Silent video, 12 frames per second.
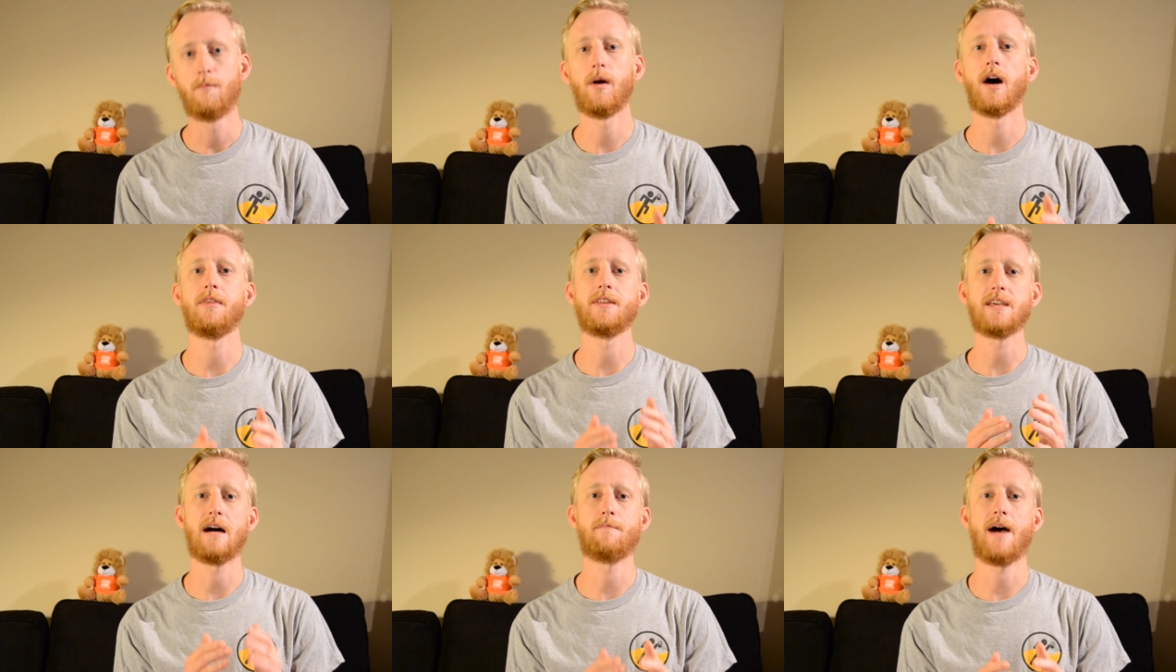but
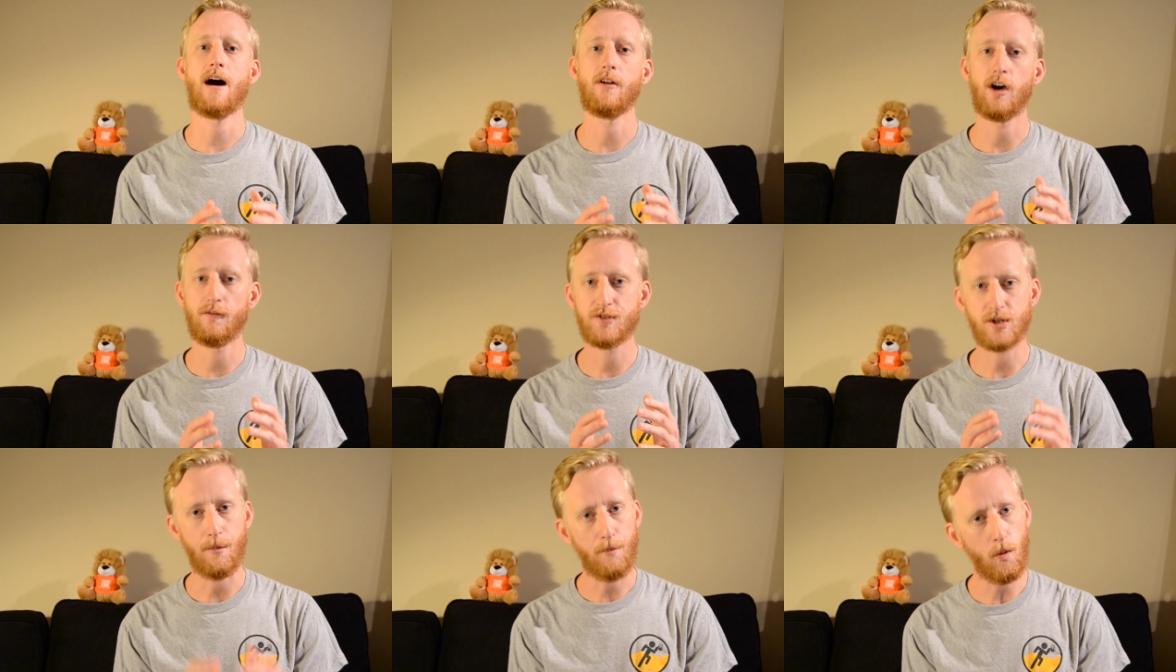the amount of
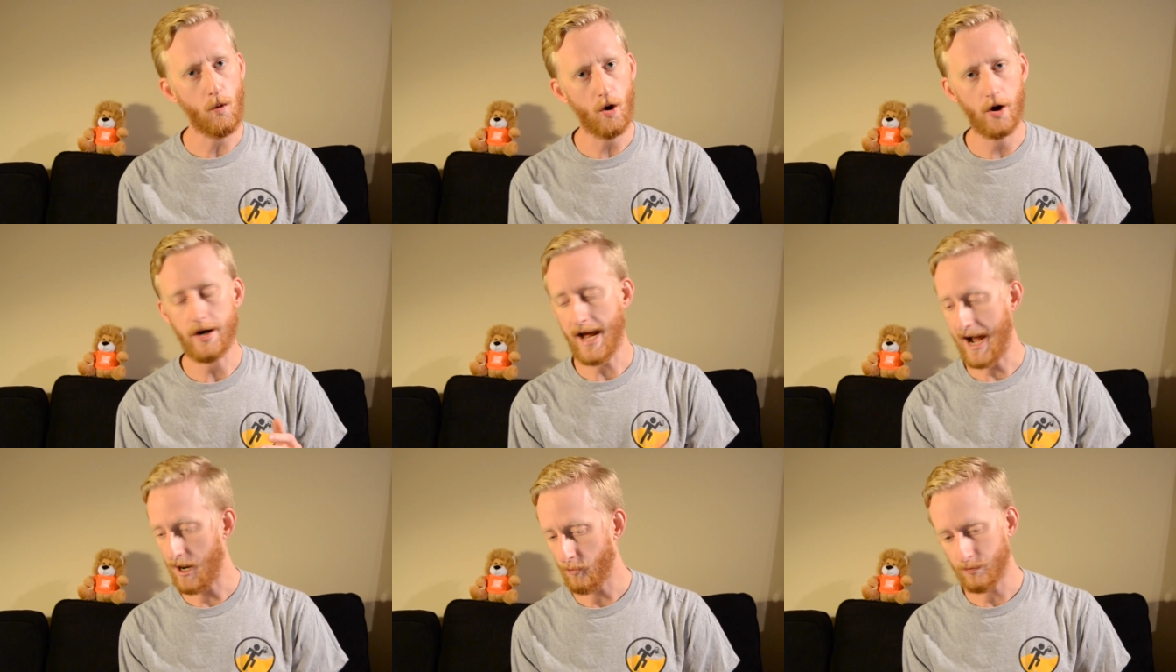support,
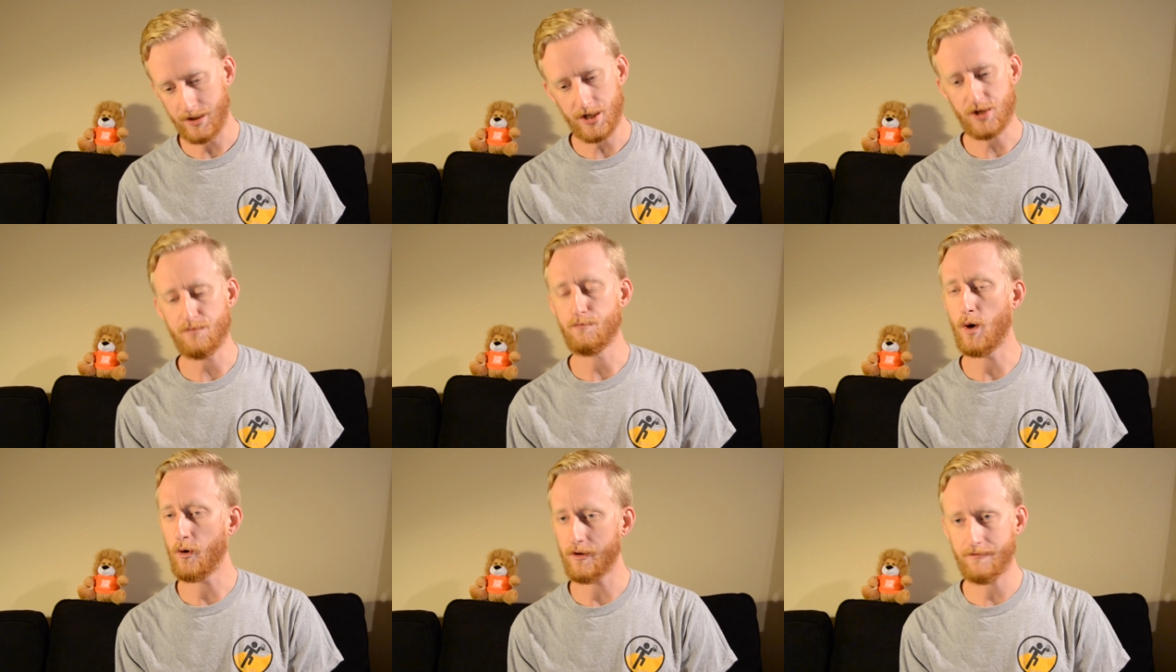outreach,
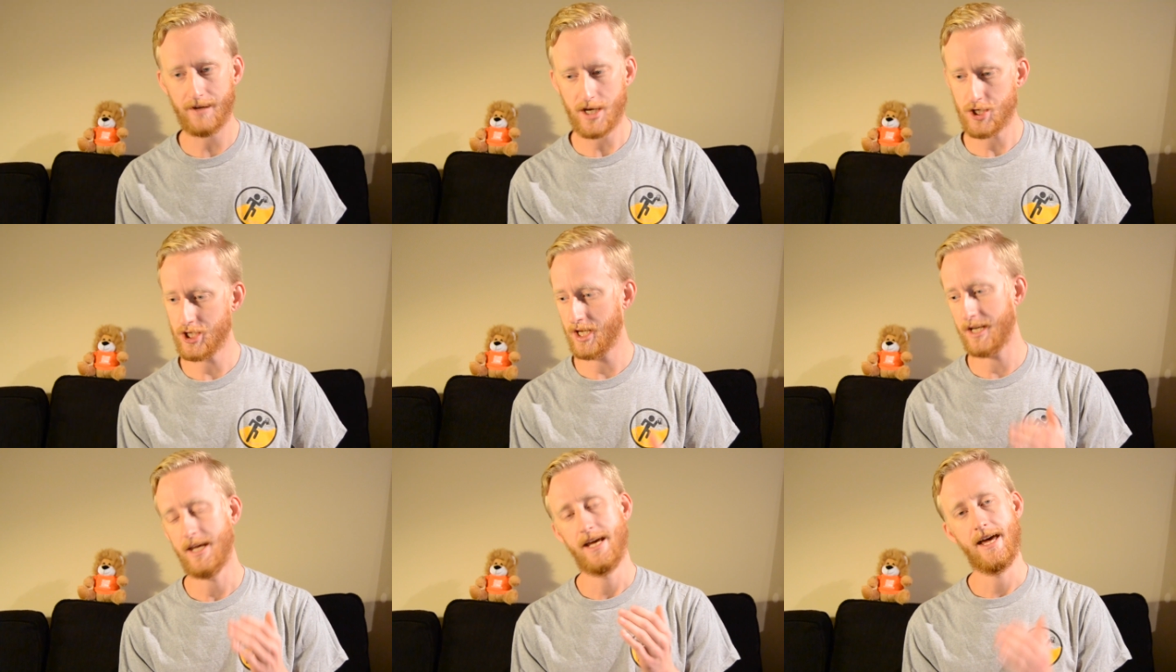motivation,